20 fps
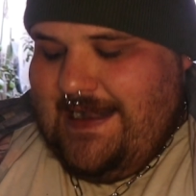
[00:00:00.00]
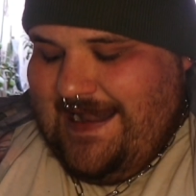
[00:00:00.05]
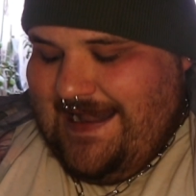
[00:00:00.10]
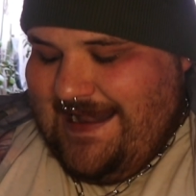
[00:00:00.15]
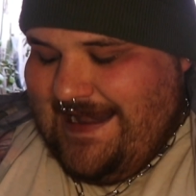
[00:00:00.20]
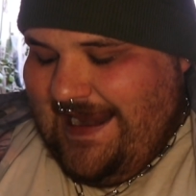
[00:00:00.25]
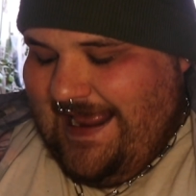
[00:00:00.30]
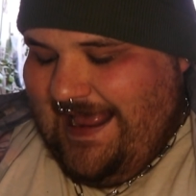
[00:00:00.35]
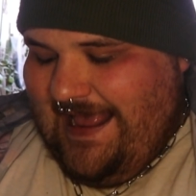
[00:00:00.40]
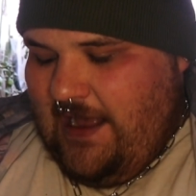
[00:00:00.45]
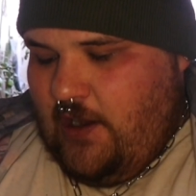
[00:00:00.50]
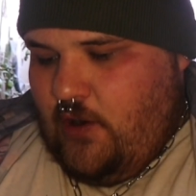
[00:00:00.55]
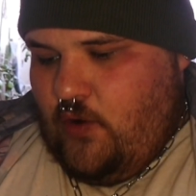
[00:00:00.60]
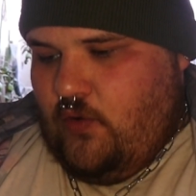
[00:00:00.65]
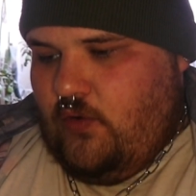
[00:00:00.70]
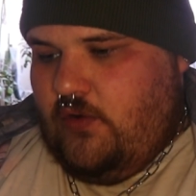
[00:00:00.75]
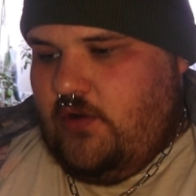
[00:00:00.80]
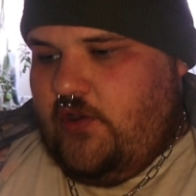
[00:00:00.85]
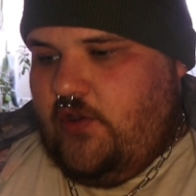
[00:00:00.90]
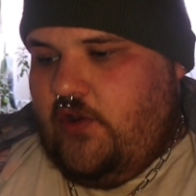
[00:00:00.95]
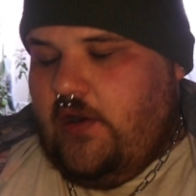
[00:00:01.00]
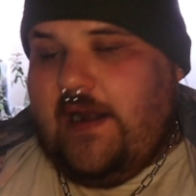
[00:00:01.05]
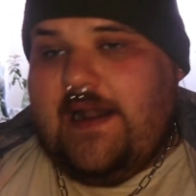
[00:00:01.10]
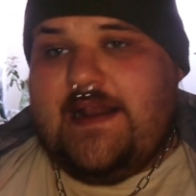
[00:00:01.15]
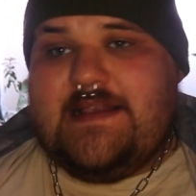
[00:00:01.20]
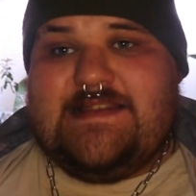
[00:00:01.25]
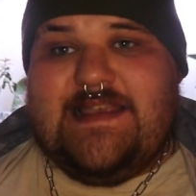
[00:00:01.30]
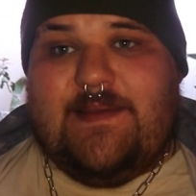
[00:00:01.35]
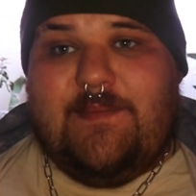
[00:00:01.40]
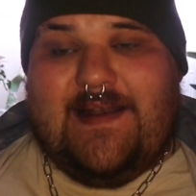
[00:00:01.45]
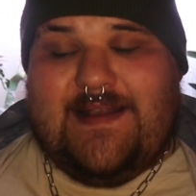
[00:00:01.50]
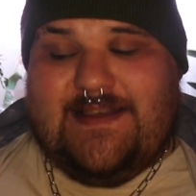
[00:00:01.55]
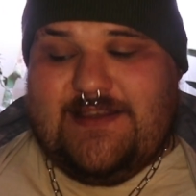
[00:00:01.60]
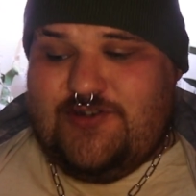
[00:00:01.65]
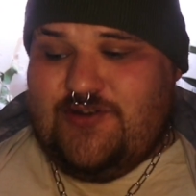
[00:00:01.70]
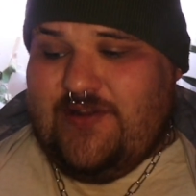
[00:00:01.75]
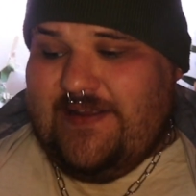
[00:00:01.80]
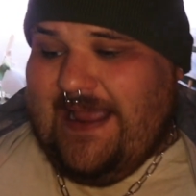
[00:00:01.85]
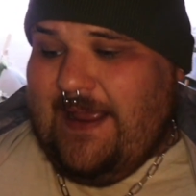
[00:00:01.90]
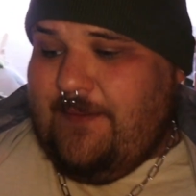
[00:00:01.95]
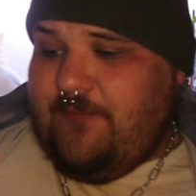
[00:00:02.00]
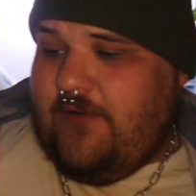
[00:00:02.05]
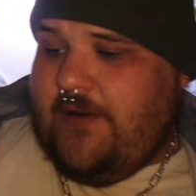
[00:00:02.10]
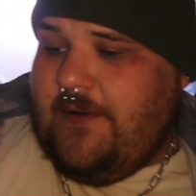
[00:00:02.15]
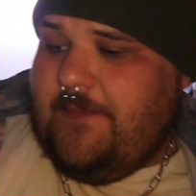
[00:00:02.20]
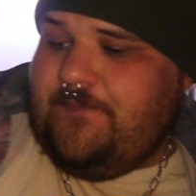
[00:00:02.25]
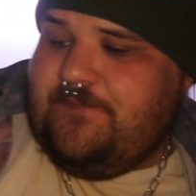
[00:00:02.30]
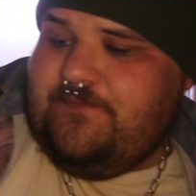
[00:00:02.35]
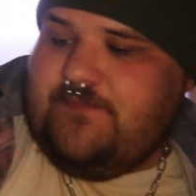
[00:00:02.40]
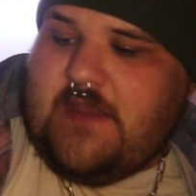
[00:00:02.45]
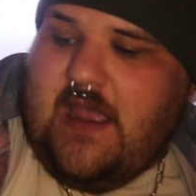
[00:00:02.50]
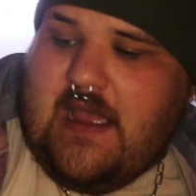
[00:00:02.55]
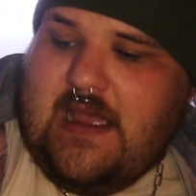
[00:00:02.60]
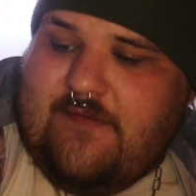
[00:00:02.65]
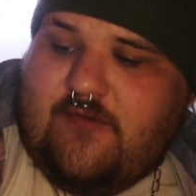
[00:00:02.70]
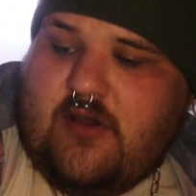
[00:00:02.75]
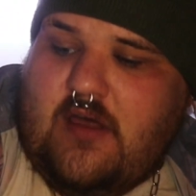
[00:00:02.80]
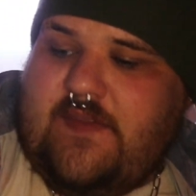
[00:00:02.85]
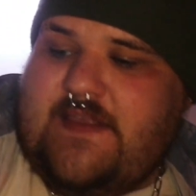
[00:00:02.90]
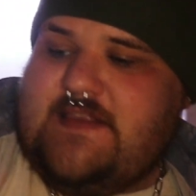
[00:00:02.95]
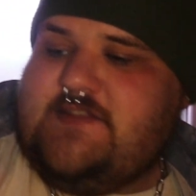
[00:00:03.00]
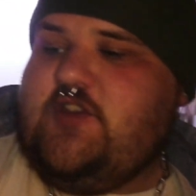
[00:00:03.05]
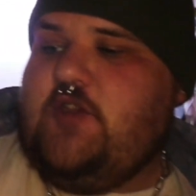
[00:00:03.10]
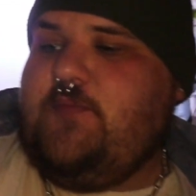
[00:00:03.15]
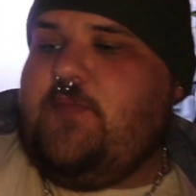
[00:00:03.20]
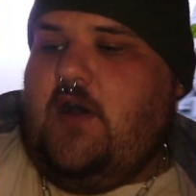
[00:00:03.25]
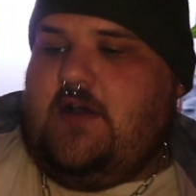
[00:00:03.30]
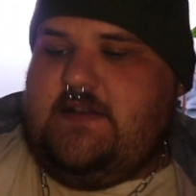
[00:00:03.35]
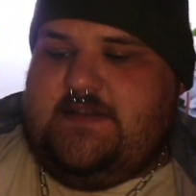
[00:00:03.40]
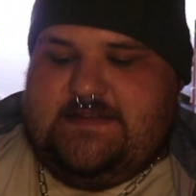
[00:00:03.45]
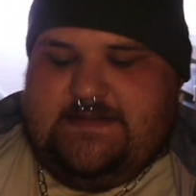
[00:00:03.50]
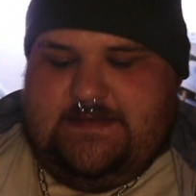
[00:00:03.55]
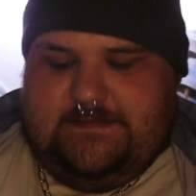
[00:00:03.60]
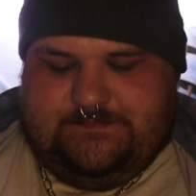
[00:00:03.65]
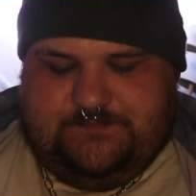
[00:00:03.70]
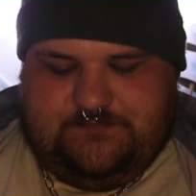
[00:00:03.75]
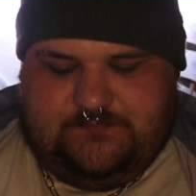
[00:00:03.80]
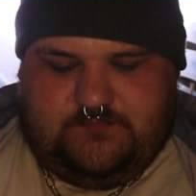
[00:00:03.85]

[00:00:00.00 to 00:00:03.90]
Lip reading: Now you're going to see my decision on camera. I've got these 2 pots.